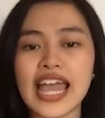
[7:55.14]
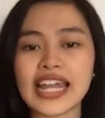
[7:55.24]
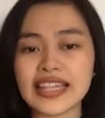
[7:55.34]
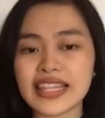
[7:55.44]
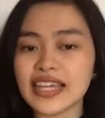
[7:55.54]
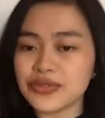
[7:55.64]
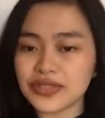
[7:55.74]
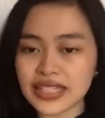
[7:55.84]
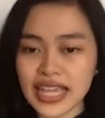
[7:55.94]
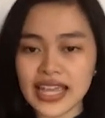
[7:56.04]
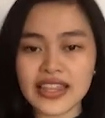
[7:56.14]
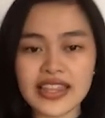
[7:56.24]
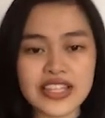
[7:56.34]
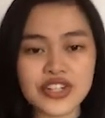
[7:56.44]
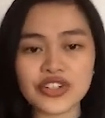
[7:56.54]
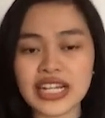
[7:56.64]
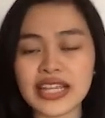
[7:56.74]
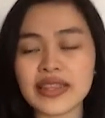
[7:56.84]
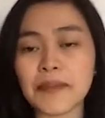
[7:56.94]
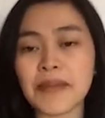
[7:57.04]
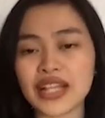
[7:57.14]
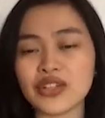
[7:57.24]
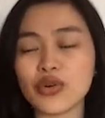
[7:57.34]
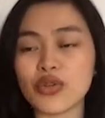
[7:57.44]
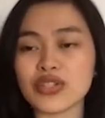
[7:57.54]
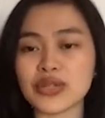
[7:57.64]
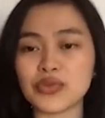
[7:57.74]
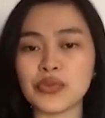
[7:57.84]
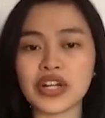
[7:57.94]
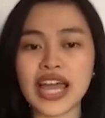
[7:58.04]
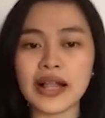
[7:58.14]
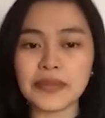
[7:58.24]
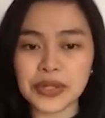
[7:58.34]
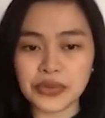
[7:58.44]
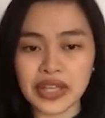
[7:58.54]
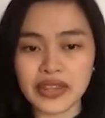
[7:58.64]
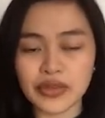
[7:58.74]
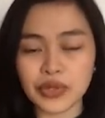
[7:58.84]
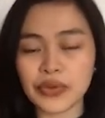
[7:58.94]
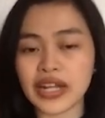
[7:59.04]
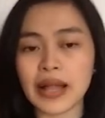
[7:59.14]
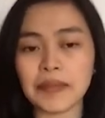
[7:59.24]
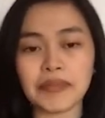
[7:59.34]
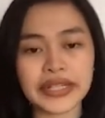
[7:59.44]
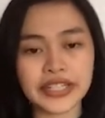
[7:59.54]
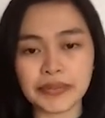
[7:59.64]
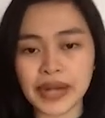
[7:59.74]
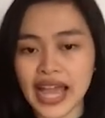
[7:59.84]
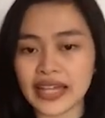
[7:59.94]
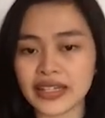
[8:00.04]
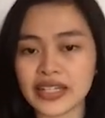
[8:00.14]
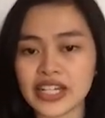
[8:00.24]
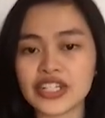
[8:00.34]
And at the end of the day, these are really the main goals that we want to help you with. We want to help build your brand,